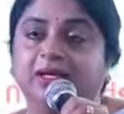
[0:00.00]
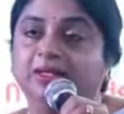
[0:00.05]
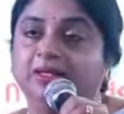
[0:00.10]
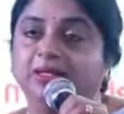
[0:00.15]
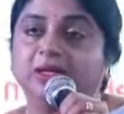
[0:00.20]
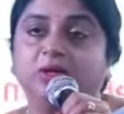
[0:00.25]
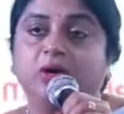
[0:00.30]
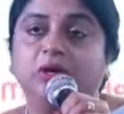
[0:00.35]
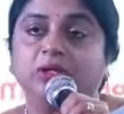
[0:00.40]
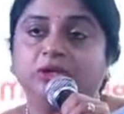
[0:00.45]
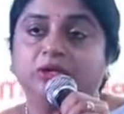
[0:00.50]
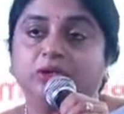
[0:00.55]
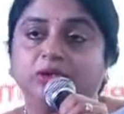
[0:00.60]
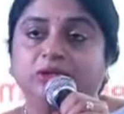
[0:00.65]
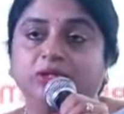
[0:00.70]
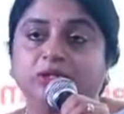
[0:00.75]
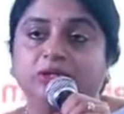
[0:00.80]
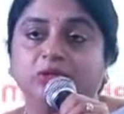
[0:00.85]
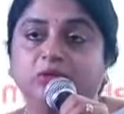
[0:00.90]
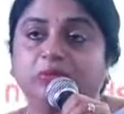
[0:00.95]
They cost you
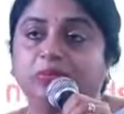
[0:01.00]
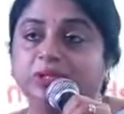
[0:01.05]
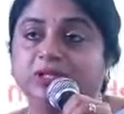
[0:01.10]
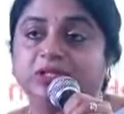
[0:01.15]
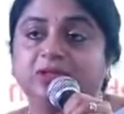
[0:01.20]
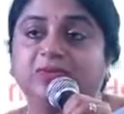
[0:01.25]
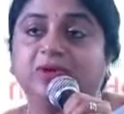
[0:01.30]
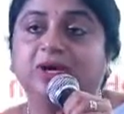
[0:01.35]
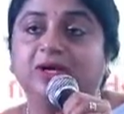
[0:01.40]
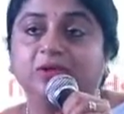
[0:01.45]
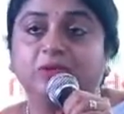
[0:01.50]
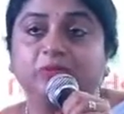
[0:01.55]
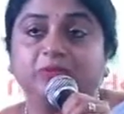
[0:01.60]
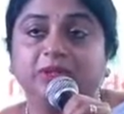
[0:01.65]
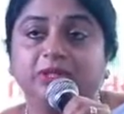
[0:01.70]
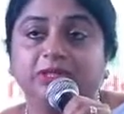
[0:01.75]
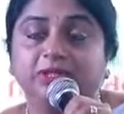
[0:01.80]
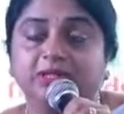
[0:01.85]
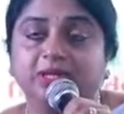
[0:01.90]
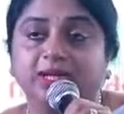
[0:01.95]
three rupees, five
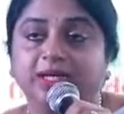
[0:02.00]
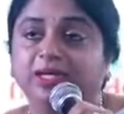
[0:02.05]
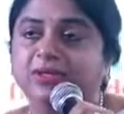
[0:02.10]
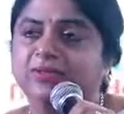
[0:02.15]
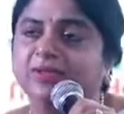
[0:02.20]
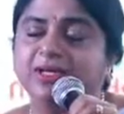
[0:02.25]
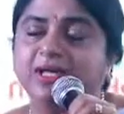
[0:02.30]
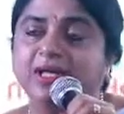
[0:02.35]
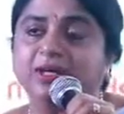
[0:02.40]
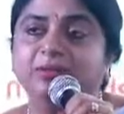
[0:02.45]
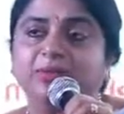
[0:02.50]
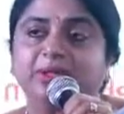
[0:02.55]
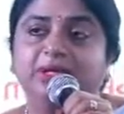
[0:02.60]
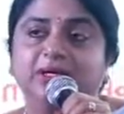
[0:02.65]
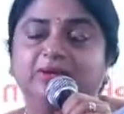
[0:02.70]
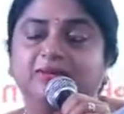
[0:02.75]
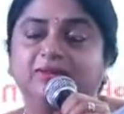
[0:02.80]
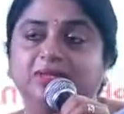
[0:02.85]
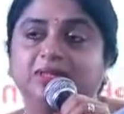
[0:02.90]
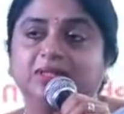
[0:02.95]
rupees, and even
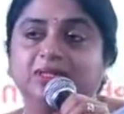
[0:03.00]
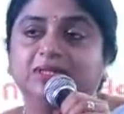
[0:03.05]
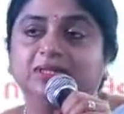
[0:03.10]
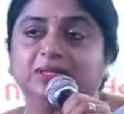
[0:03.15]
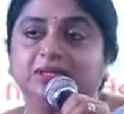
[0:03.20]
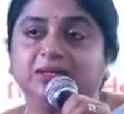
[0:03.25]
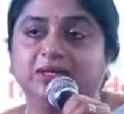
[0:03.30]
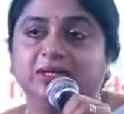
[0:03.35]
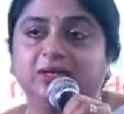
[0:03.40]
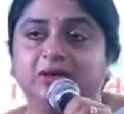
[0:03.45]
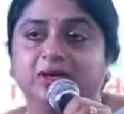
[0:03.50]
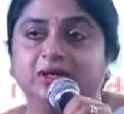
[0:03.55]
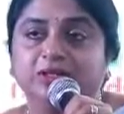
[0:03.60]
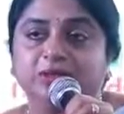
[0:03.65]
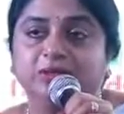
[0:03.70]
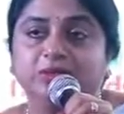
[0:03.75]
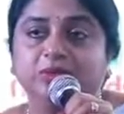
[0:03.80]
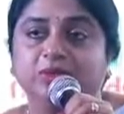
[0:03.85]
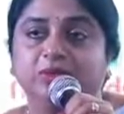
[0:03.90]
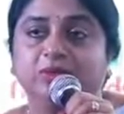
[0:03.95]
NBFCs they
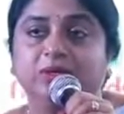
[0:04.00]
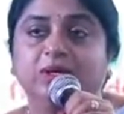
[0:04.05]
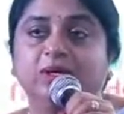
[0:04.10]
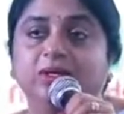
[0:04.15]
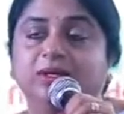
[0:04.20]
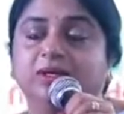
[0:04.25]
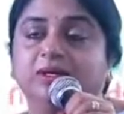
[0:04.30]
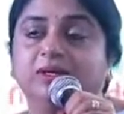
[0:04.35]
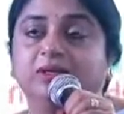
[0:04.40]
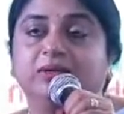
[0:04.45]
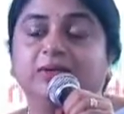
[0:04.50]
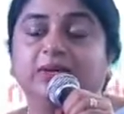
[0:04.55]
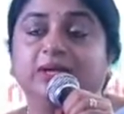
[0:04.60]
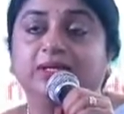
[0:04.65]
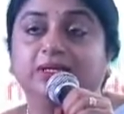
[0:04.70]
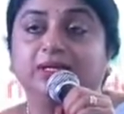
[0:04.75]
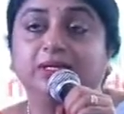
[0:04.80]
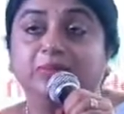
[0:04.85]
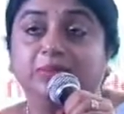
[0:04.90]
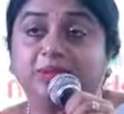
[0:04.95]
cost you, you know,
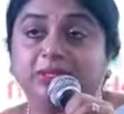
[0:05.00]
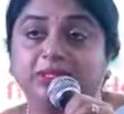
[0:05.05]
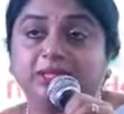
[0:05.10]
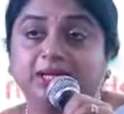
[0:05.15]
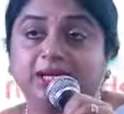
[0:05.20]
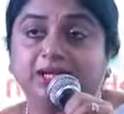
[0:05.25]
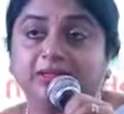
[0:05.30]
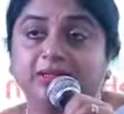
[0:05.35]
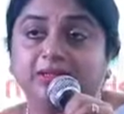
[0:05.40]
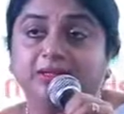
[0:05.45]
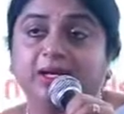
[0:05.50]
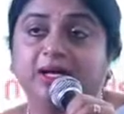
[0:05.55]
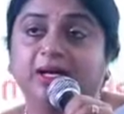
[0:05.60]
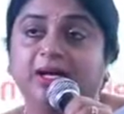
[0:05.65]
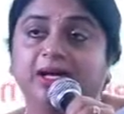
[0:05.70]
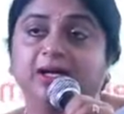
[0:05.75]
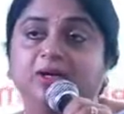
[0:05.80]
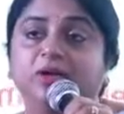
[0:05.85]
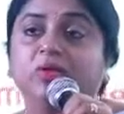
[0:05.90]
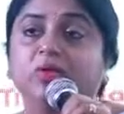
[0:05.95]
18 percent,
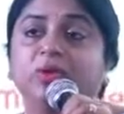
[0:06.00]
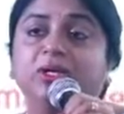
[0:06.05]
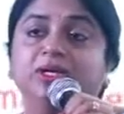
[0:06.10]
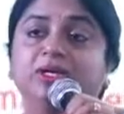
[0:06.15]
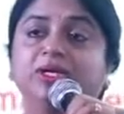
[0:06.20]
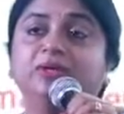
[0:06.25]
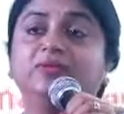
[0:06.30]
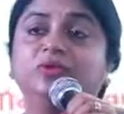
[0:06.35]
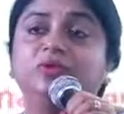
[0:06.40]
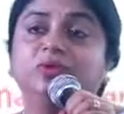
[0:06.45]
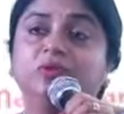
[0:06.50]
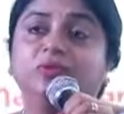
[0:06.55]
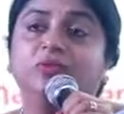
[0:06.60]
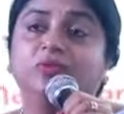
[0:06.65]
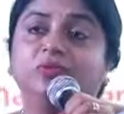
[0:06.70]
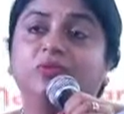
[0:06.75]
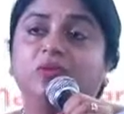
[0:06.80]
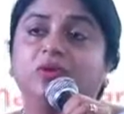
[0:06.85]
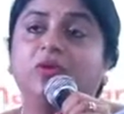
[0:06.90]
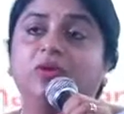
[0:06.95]
and no one gives you
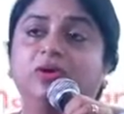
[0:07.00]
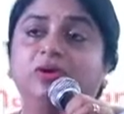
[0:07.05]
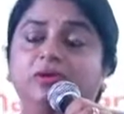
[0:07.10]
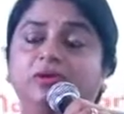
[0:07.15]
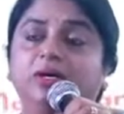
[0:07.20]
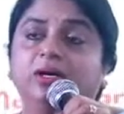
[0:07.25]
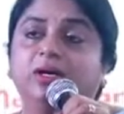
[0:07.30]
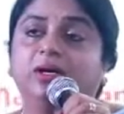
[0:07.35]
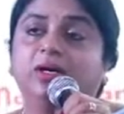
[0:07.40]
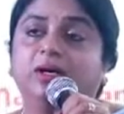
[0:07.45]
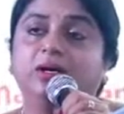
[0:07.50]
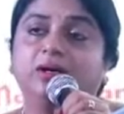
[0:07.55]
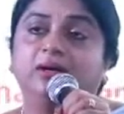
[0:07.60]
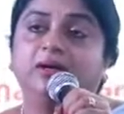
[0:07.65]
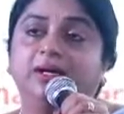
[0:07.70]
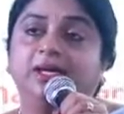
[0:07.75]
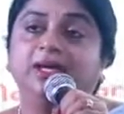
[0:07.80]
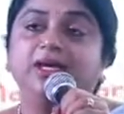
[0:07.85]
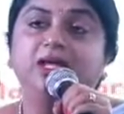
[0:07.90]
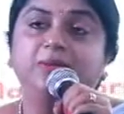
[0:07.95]
for
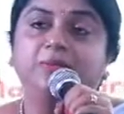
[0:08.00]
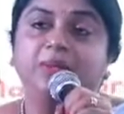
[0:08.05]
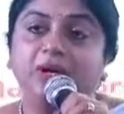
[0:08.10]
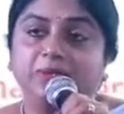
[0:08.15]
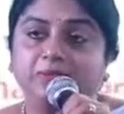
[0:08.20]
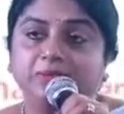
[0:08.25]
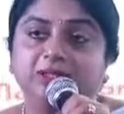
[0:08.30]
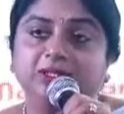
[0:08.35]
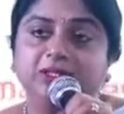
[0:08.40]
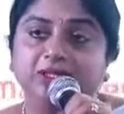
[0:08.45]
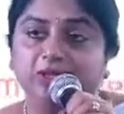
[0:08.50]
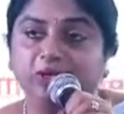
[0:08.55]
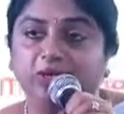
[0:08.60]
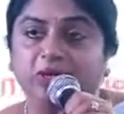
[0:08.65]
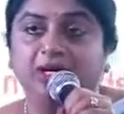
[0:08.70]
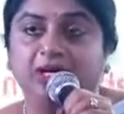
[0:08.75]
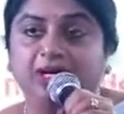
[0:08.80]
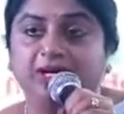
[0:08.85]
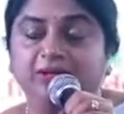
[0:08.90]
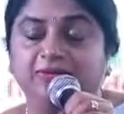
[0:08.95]
uh, any purpose in
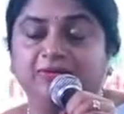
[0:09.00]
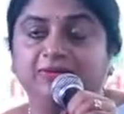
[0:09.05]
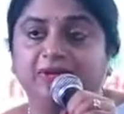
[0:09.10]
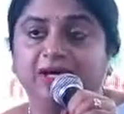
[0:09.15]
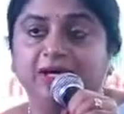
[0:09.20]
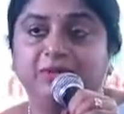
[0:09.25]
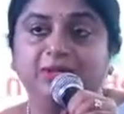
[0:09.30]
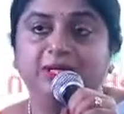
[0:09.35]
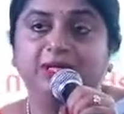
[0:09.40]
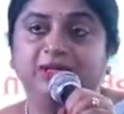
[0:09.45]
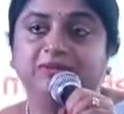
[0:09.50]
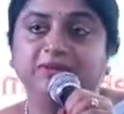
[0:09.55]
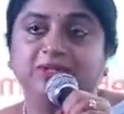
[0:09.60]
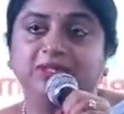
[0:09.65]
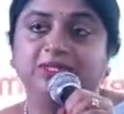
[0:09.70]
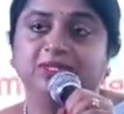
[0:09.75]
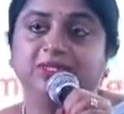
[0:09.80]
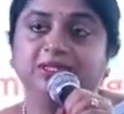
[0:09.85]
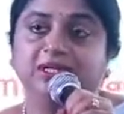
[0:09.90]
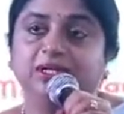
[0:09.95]
your life,
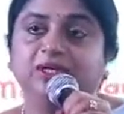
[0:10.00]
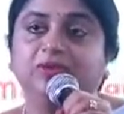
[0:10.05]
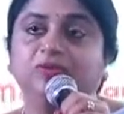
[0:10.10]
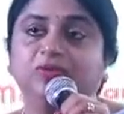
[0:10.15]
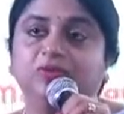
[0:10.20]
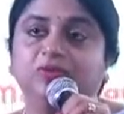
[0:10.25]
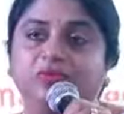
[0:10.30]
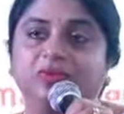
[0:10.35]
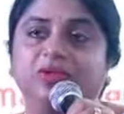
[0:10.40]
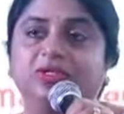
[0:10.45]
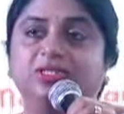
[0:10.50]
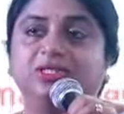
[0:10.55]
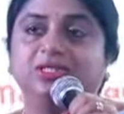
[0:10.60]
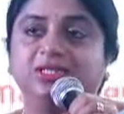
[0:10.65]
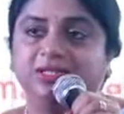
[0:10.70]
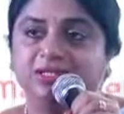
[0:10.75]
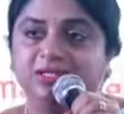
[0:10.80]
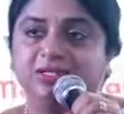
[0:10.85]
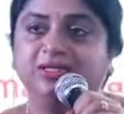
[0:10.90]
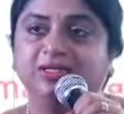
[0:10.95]
NBFCs. They give for
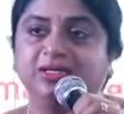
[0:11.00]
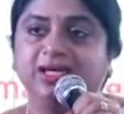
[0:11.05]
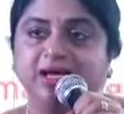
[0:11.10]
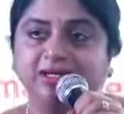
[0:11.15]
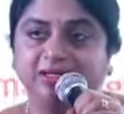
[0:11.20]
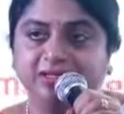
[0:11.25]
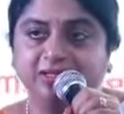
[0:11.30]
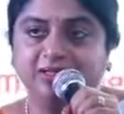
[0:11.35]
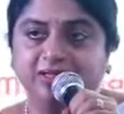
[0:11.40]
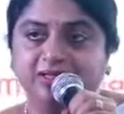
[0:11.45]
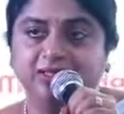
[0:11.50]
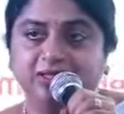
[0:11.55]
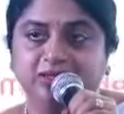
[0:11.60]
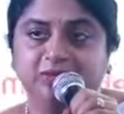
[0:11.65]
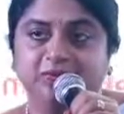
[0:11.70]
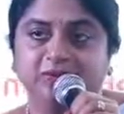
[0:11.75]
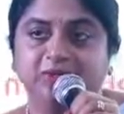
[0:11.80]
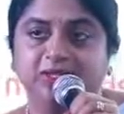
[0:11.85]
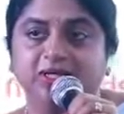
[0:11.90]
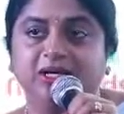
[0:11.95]
certain
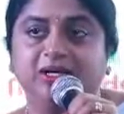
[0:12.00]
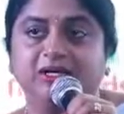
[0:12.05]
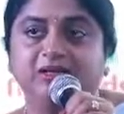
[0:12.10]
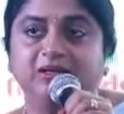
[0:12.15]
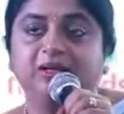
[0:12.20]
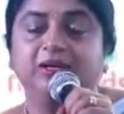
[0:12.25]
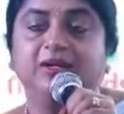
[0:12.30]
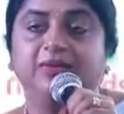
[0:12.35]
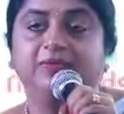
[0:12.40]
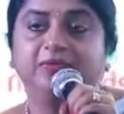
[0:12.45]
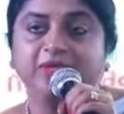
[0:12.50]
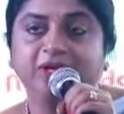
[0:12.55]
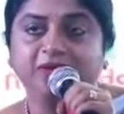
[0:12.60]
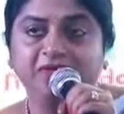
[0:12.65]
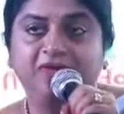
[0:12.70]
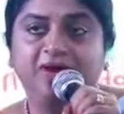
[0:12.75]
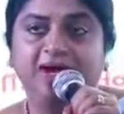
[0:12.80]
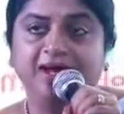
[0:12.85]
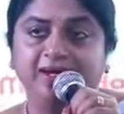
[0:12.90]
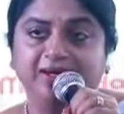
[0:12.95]
categories which are
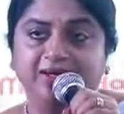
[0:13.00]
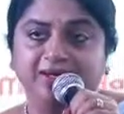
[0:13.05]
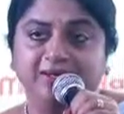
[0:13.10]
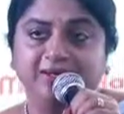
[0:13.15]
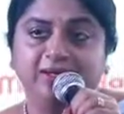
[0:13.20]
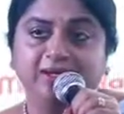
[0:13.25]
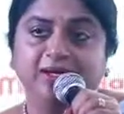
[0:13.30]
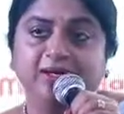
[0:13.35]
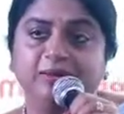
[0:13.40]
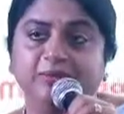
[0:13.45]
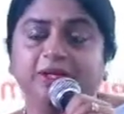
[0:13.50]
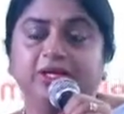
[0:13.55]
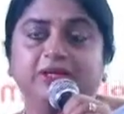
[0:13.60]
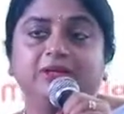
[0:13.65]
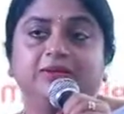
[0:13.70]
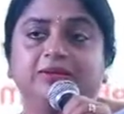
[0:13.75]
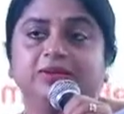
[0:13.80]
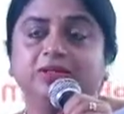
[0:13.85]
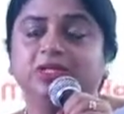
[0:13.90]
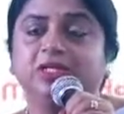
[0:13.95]
defined,
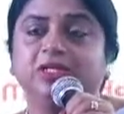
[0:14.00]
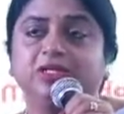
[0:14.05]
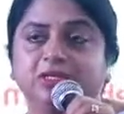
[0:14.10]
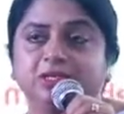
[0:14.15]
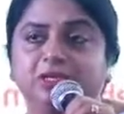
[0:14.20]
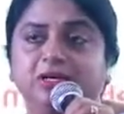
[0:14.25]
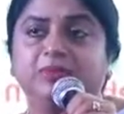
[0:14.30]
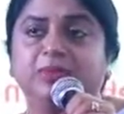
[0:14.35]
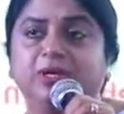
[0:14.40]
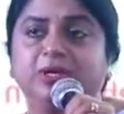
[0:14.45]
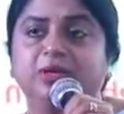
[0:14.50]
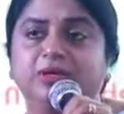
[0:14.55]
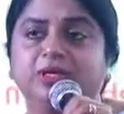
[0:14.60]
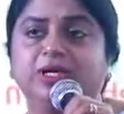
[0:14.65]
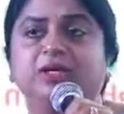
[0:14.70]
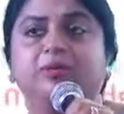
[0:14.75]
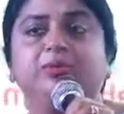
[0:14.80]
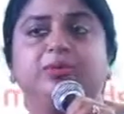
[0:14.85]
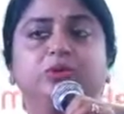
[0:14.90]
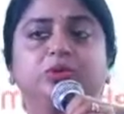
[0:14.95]
but chipped amount
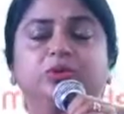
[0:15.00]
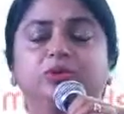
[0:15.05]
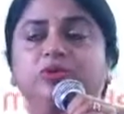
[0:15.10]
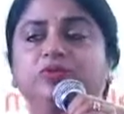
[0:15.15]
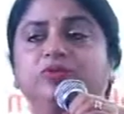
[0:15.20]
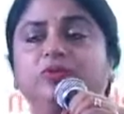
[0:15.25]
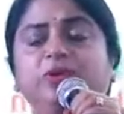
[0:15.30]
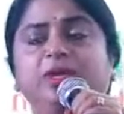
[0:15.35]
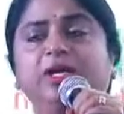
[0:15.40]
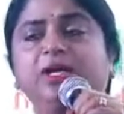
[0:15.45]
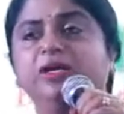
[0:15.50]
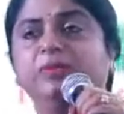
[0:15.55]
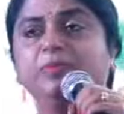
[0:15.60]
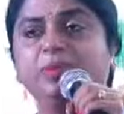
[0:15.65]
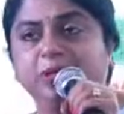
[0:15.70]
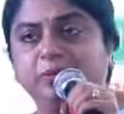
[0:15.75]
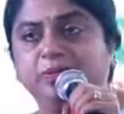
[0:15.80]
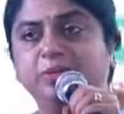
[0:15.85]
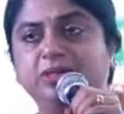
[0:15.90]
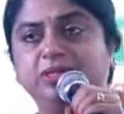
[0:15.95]
can be used for any
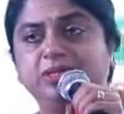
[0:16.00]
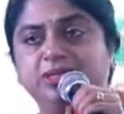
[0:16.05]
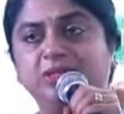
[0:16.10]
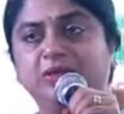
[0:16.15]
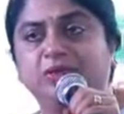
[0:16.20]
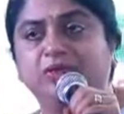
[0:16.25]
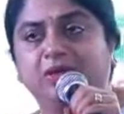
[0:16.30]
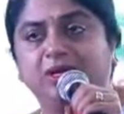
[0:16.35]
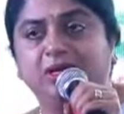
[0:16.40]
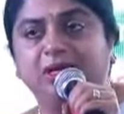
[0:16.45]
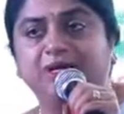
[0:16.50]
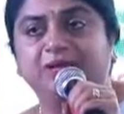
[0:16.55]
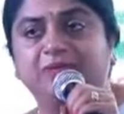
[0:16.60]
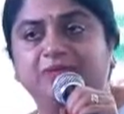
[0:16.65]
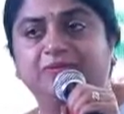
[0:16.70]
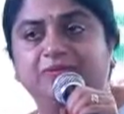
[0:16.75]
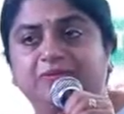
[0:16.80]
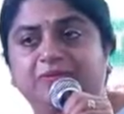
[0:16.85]
purpose in your life.